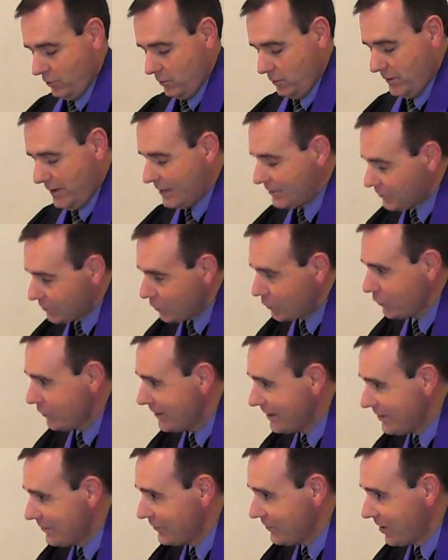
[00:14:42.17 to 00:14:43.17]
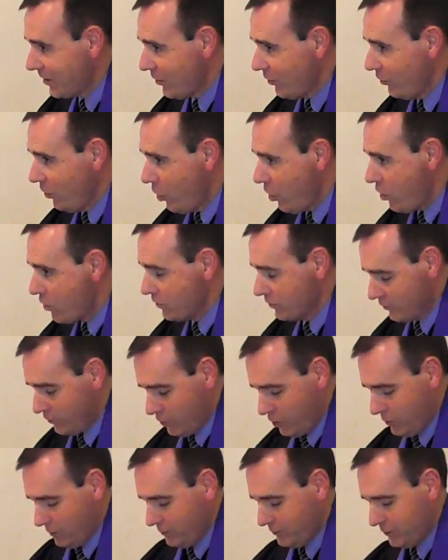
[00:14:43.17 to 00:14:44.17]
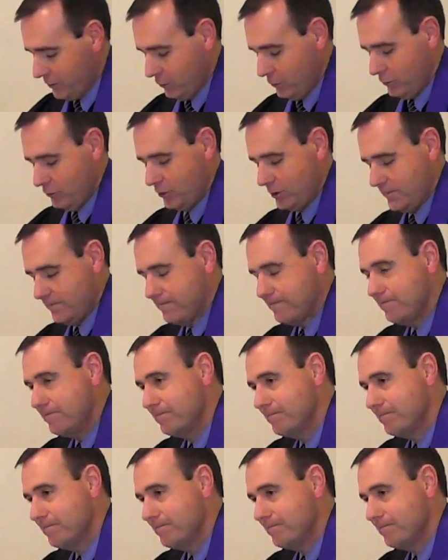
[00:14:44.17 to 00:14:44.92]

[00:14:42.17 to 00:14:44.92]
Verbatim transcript: But that certainly is not a long term solution.